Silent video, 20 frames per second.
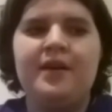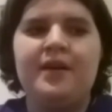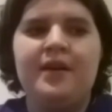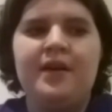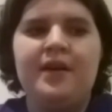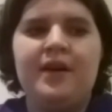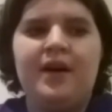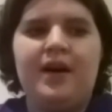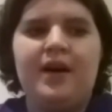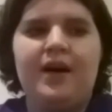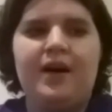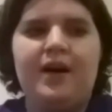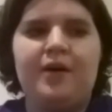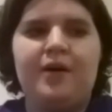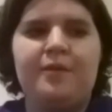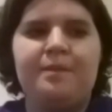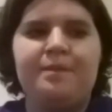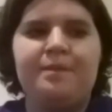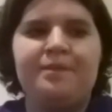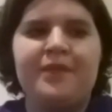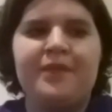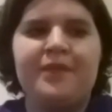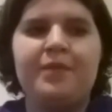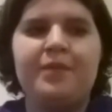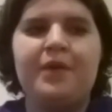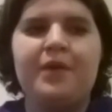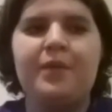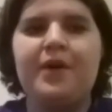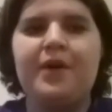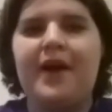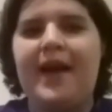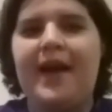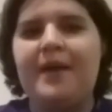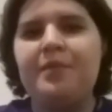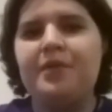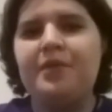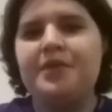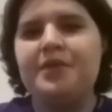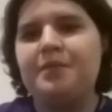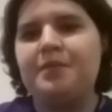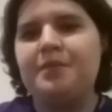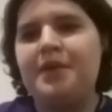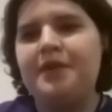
But we're able to move